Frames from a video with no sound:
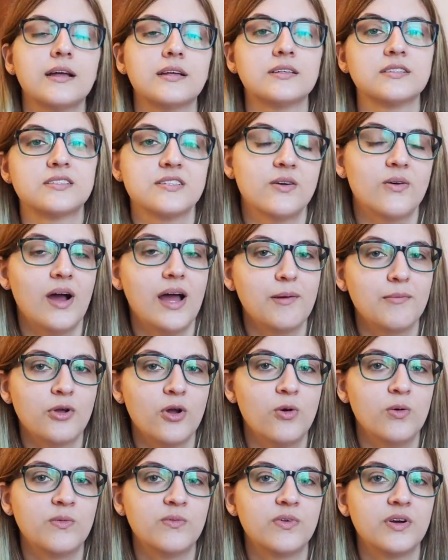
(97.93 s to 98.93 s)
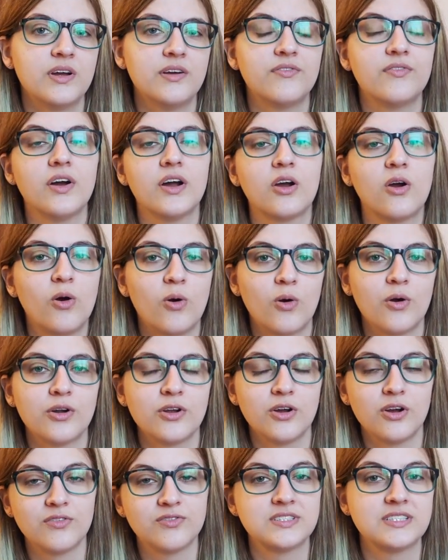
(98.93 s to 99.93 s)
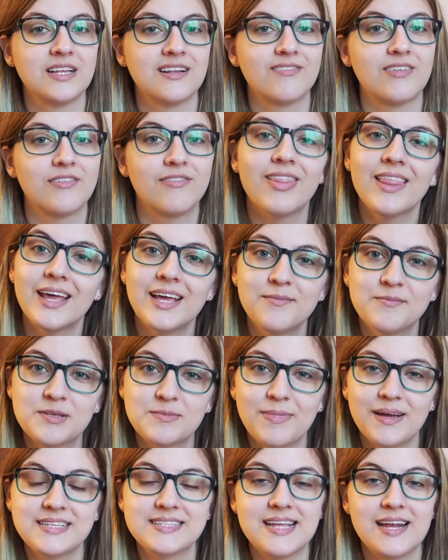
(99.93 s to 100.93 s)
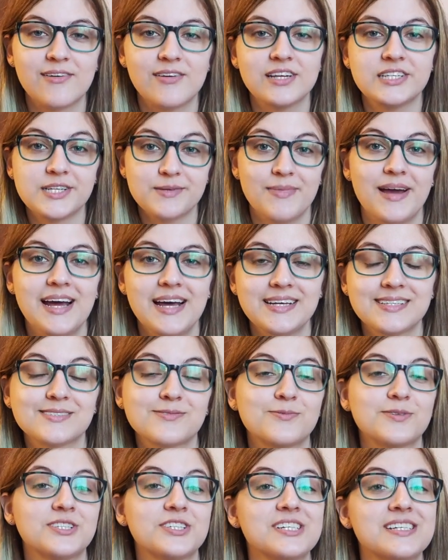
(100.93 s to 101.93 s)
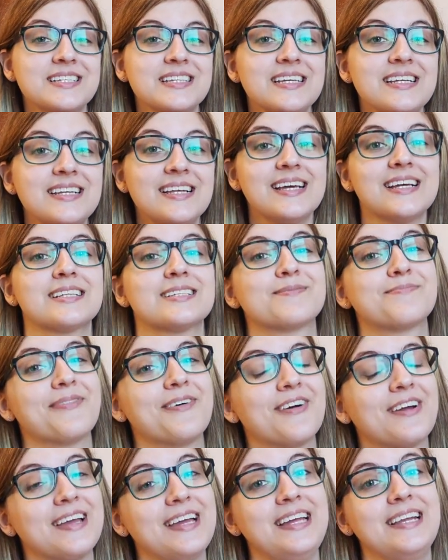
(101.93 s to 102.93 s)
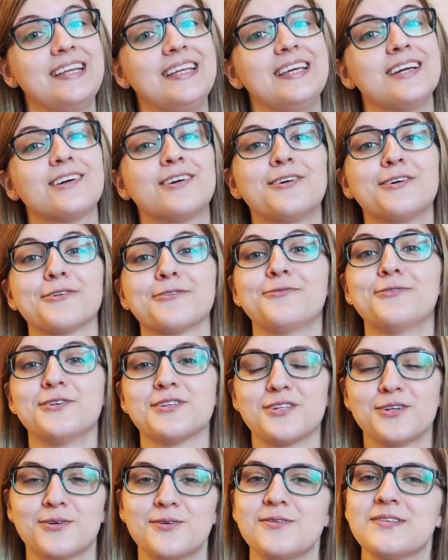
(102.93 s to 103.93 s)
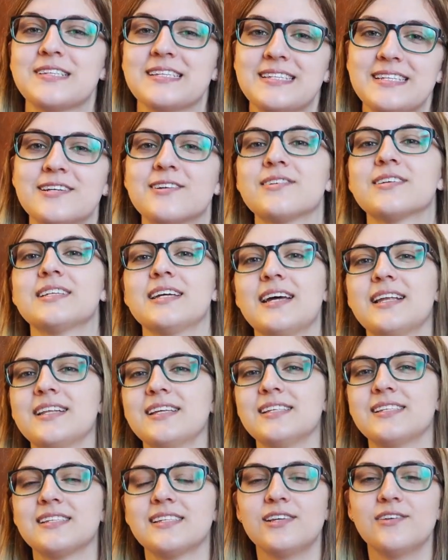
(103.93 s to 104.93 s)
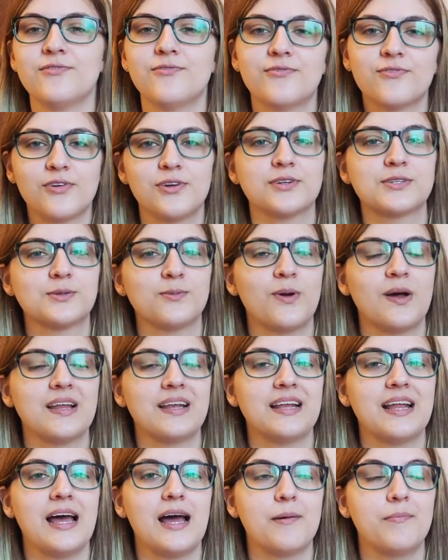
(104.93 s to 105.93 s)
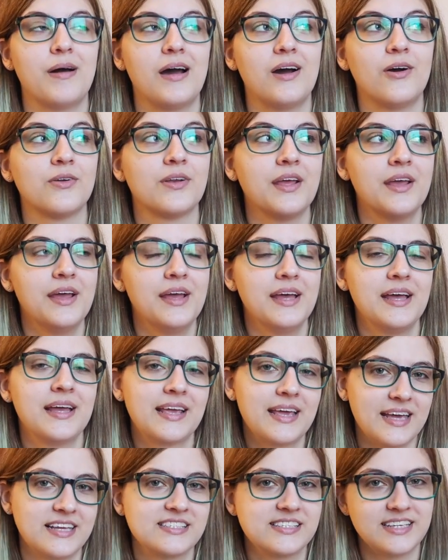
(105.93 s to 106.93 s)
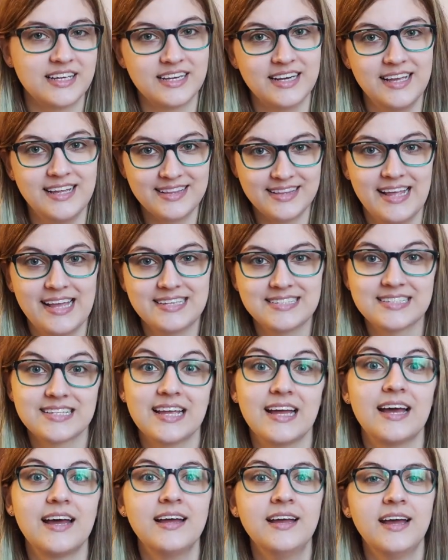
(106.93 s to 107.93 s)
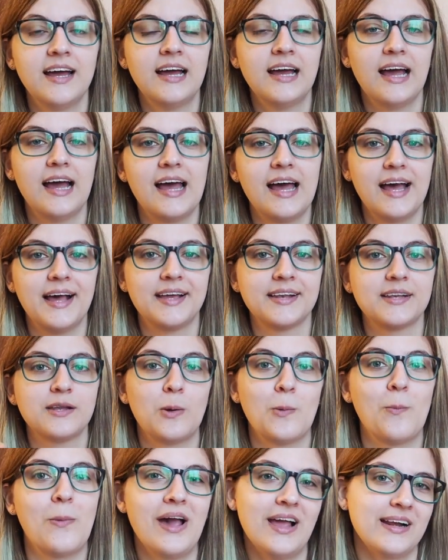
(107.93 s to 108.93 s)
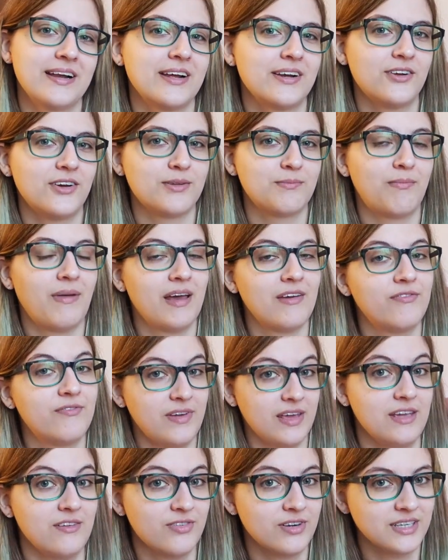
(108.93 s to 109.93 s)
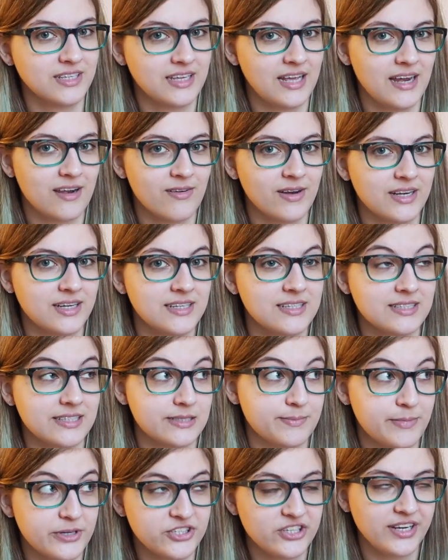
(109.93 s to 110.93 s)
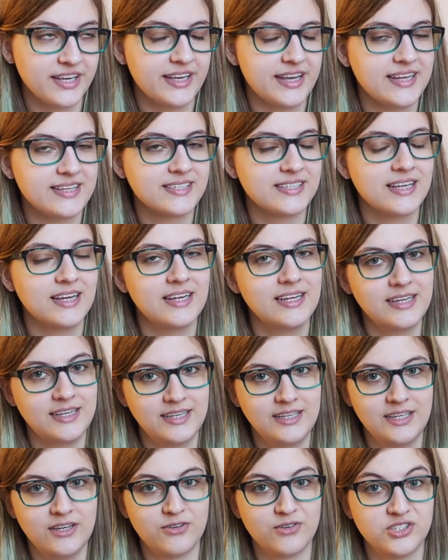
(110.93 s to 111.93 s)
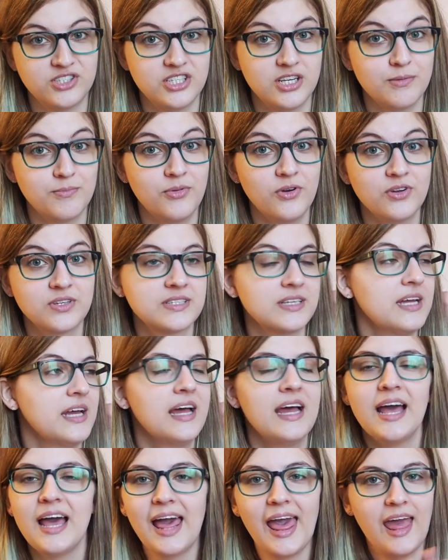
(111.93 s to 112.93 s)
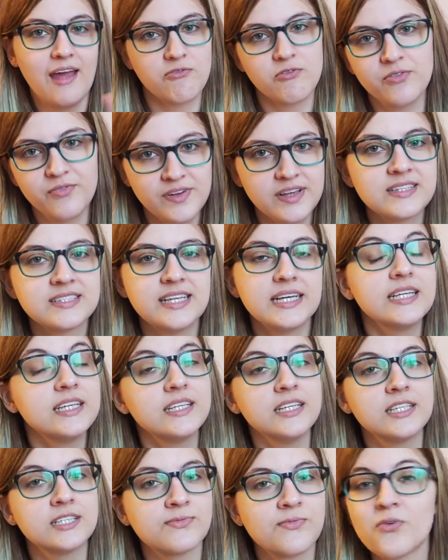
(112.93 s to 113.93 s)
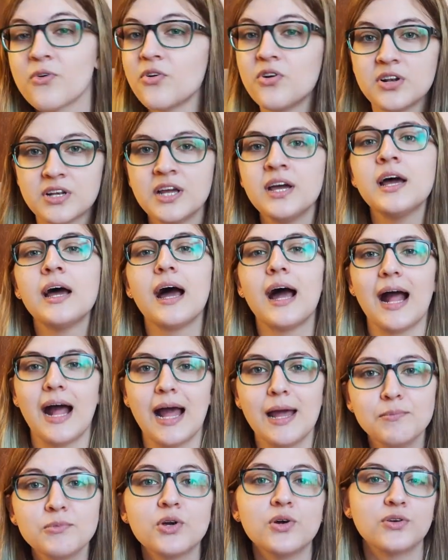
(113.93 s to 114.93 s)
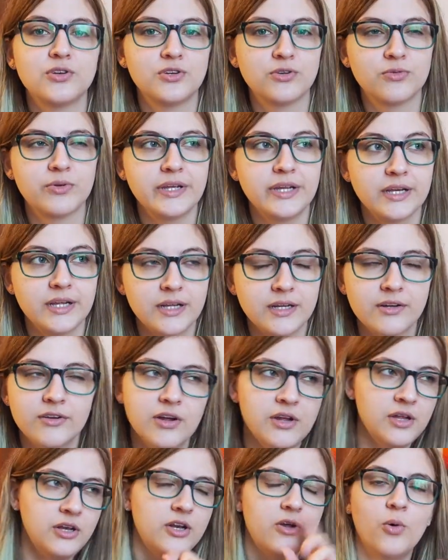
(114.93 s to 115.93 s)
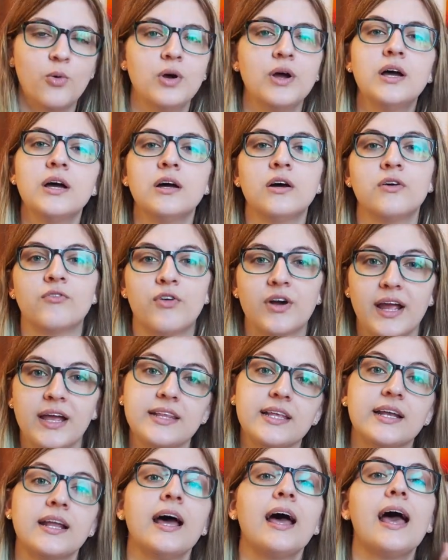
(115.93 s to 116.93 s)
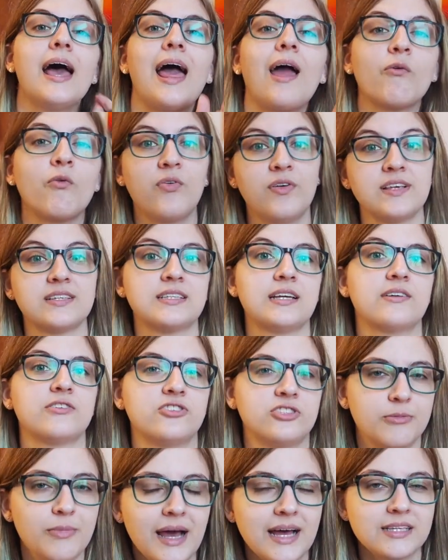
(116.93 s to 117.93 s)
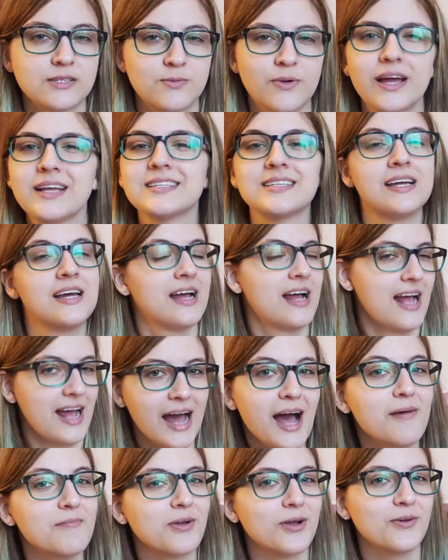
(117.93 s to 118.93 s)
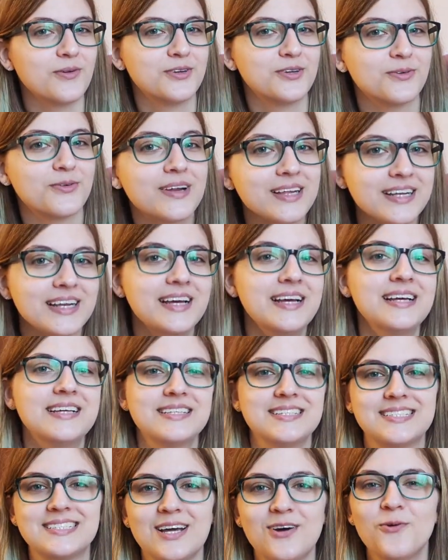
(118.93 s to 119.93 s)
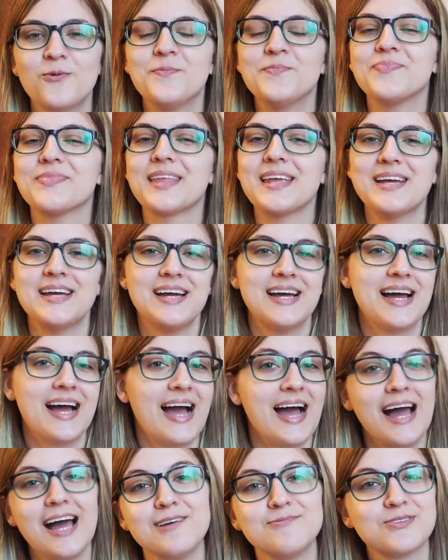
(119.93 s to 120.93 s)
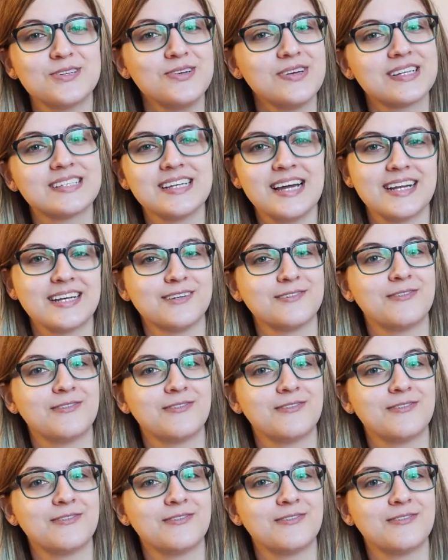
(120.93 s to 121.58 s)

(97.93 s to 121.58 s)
So I'm going with A Court of Silver Flames by Sarah J Maas, which is the next book in the A Court of Thorns and Roses series, and it's the first one about Cassian and Nesta. And while they're not my favorite characters, especially Nesta in the original books, everything set in this world, I'm going to read it. No, forget that. Everything Sarah J Maas writes, I'm going to read. So I'm so excited